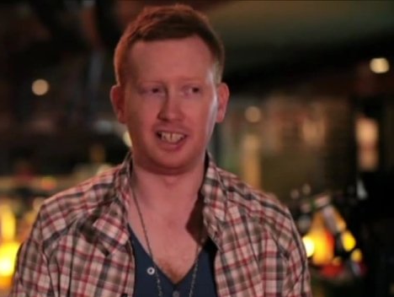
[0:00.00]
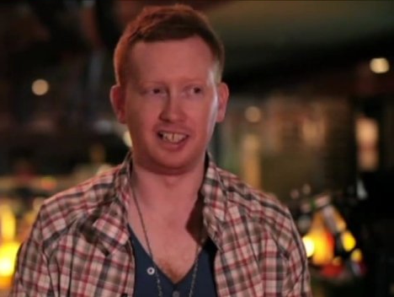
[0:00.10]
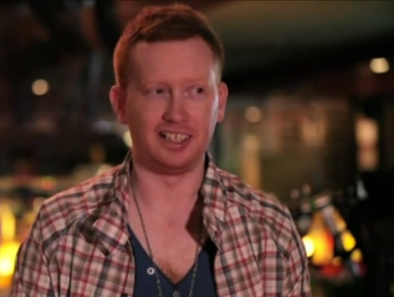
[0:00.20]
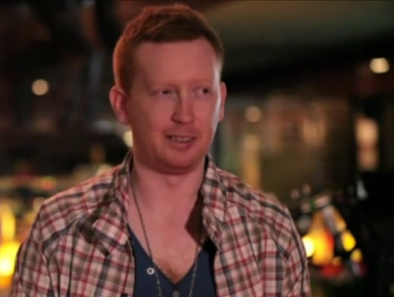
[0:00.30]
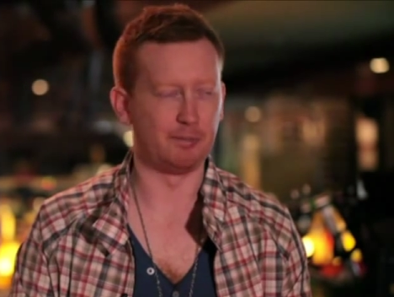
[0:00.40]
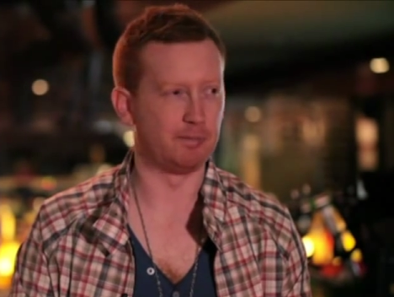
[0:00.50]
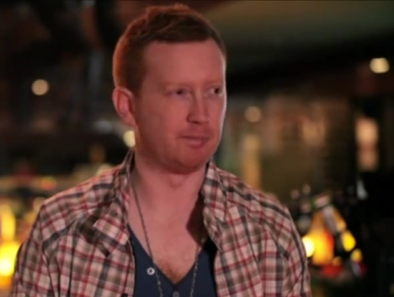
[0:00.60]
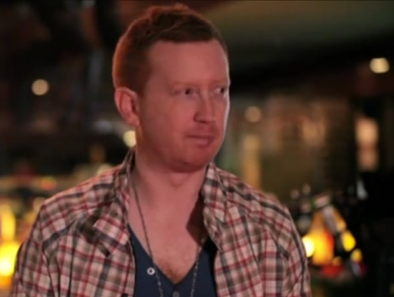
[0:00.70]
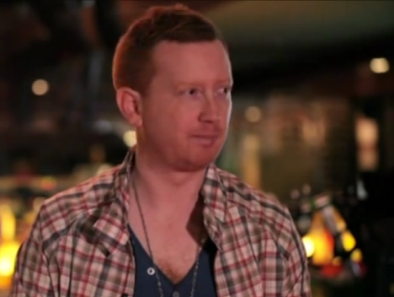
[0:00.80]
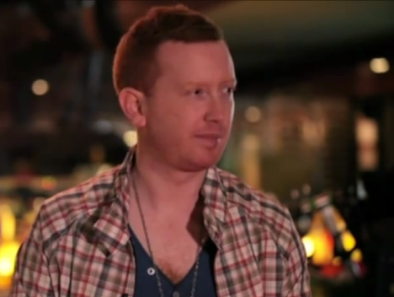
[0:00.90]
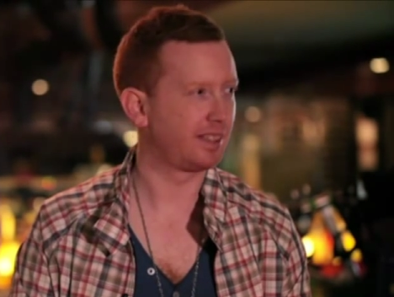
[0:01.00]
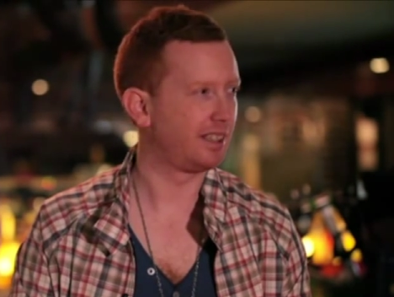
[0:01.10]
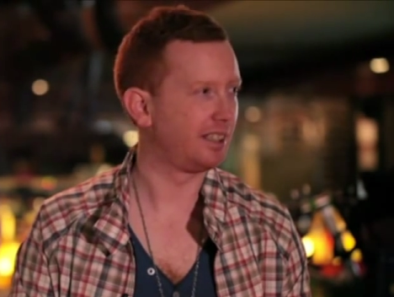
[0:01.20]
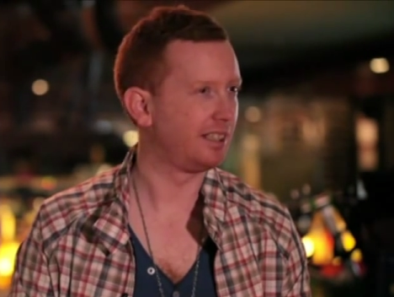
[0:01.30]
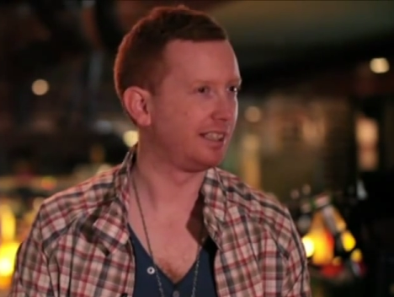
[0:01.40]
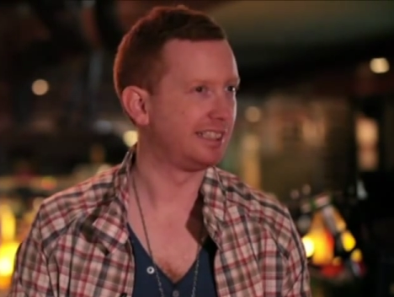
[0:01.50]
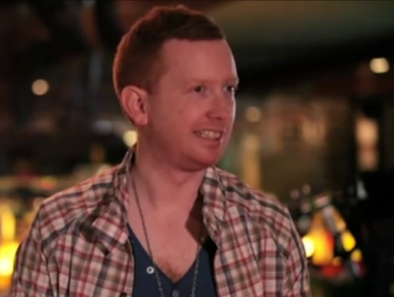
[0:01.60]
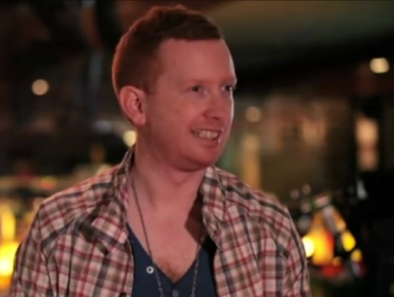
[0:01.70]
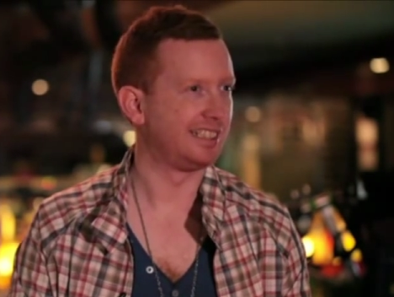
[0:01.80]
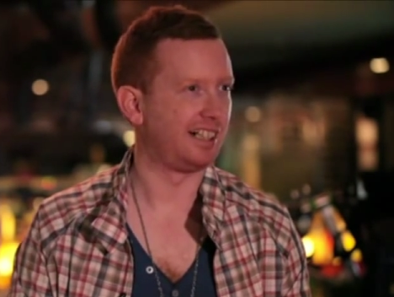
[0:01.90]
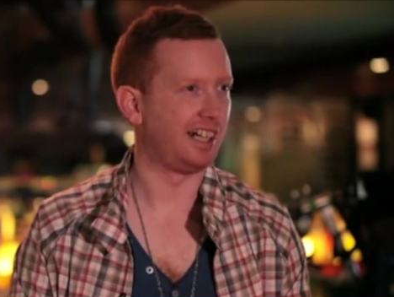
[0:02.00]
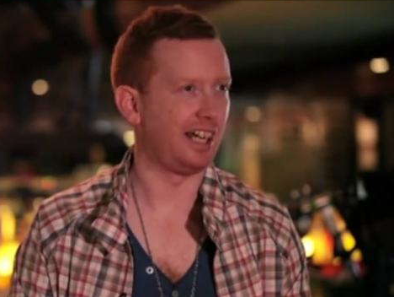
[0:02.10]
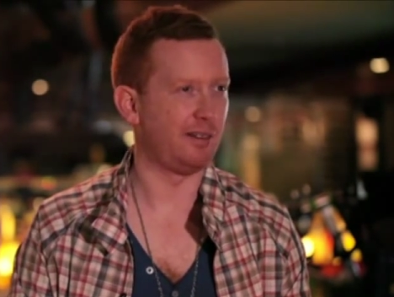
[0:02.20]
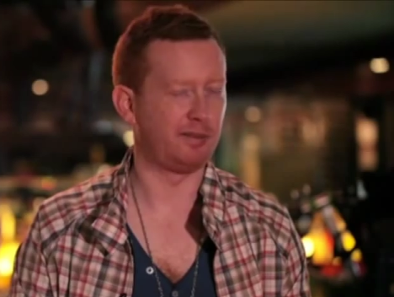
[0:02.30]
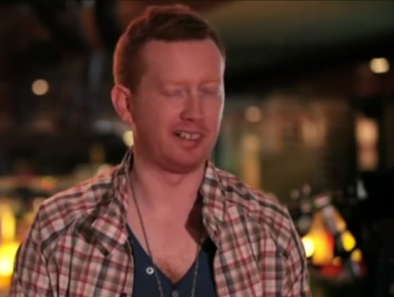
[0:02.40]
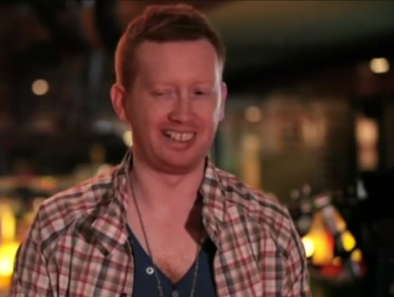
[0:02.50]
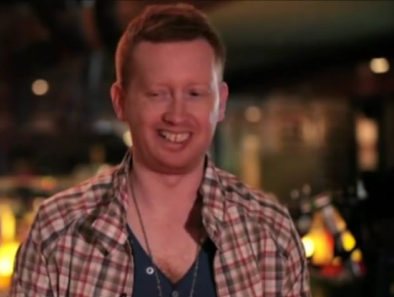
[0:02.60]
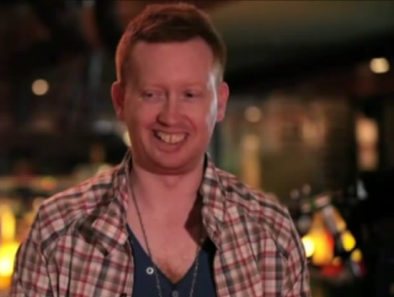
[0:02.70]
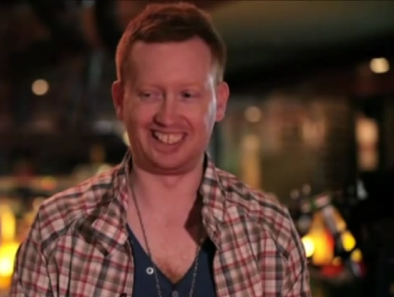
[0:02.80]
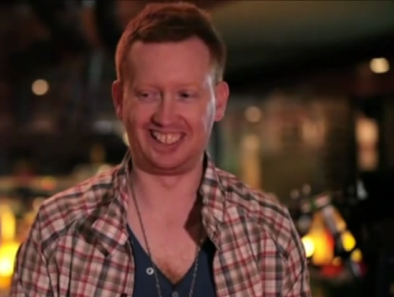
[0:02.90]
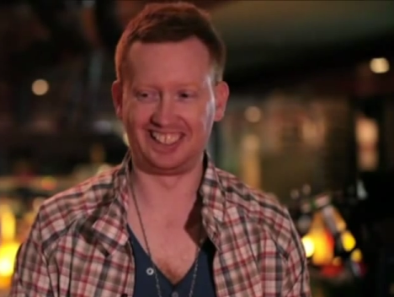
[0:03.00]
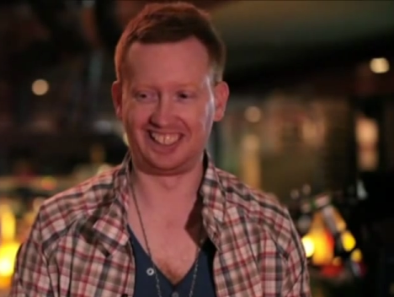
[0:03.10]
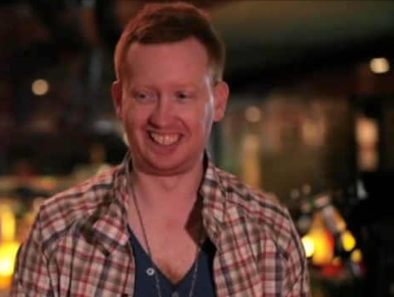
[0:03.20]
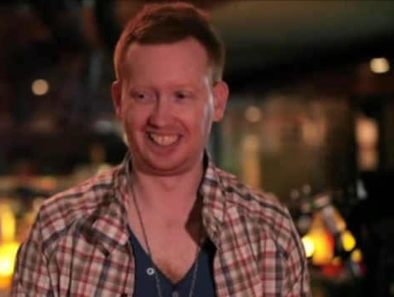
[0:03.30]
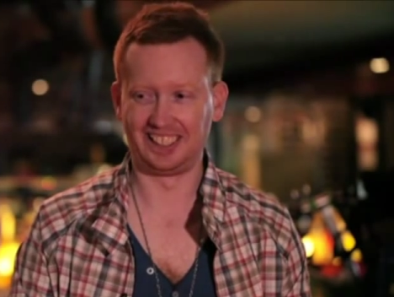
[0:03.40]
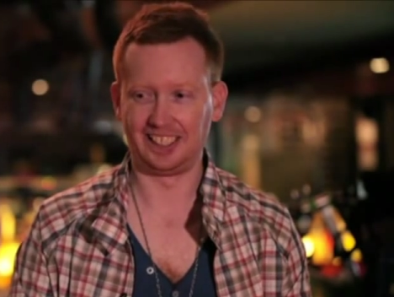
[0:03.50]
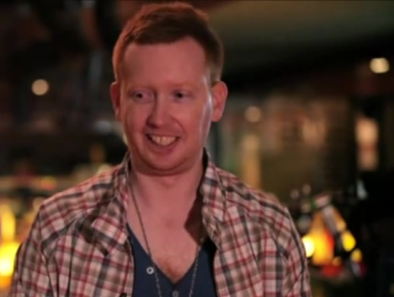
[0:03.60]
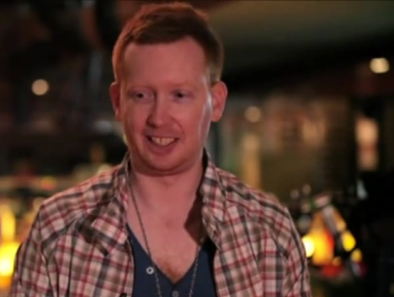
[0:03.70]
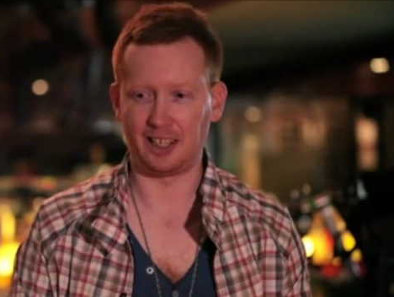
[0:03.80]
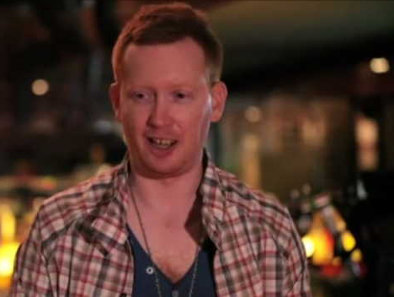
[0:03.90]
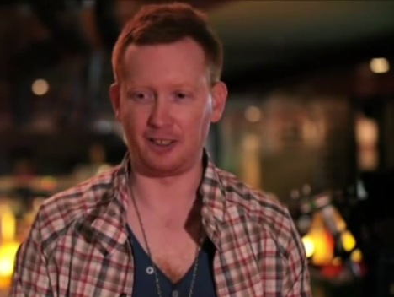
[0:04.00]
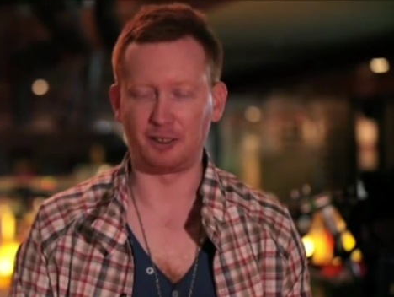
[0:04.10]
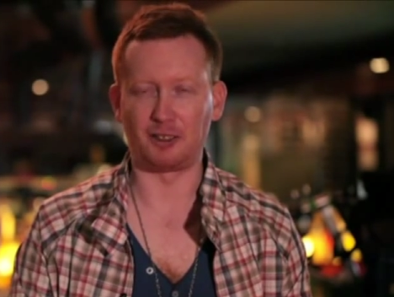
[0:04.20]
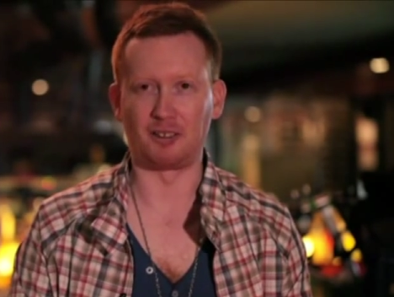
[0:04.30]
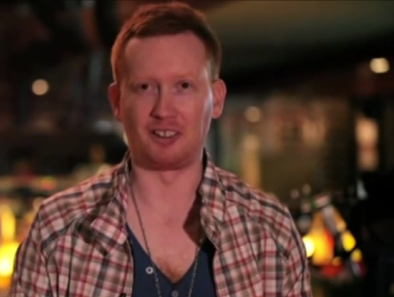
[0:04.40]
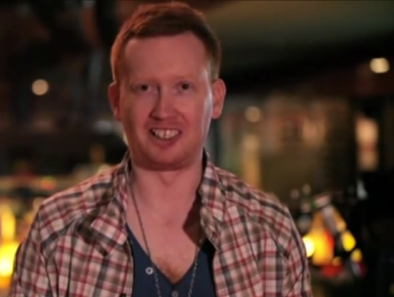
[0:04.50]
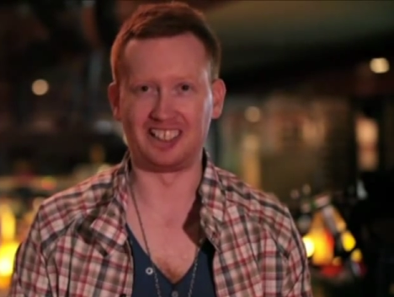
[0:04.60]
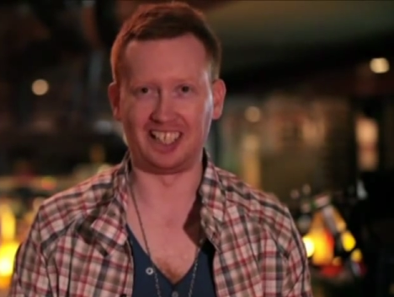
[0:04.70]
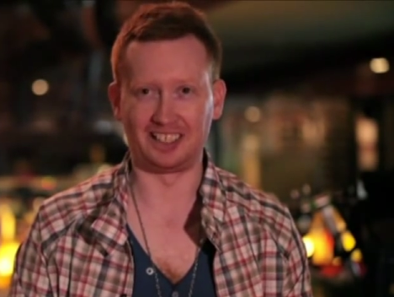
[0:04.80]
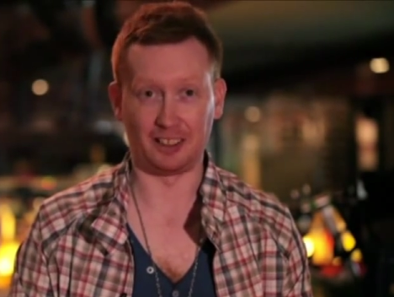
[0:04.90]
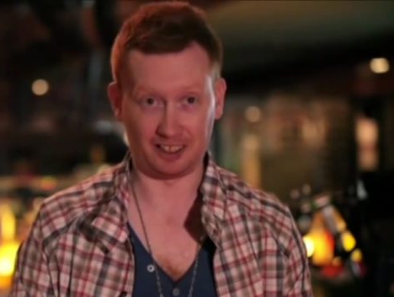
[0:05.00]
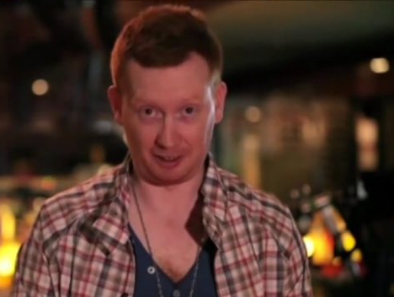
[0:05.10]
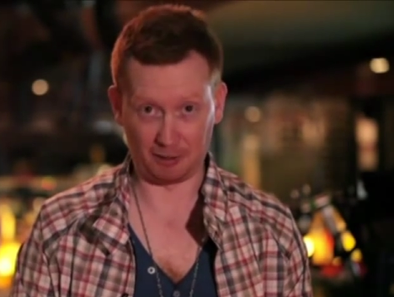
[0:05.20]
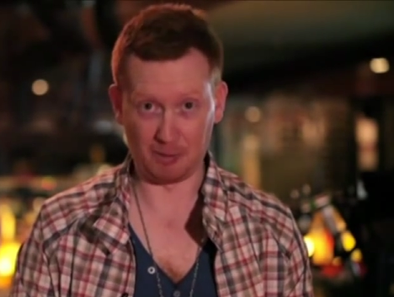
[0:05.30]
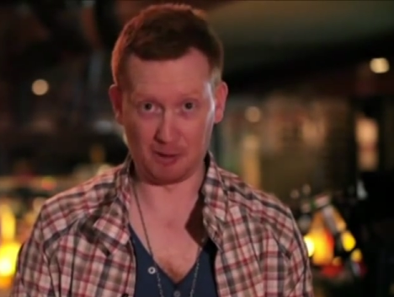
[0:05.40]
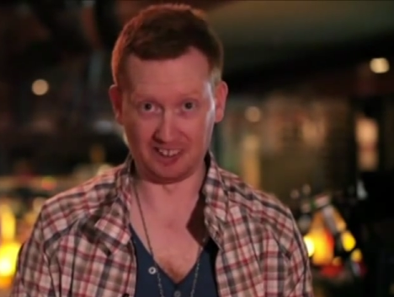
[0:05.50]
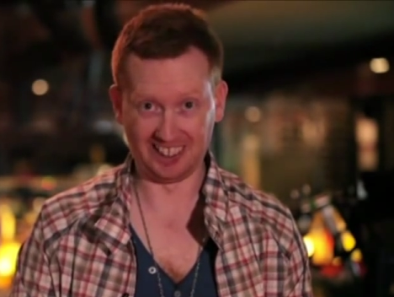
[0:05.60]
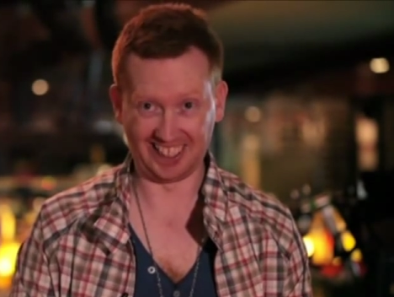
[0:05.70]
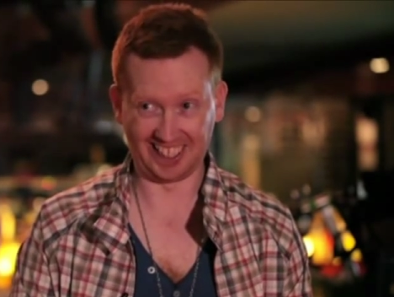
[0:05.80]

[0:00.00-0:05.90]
I have, I don't go on a lot of dates. I'd like to go on more.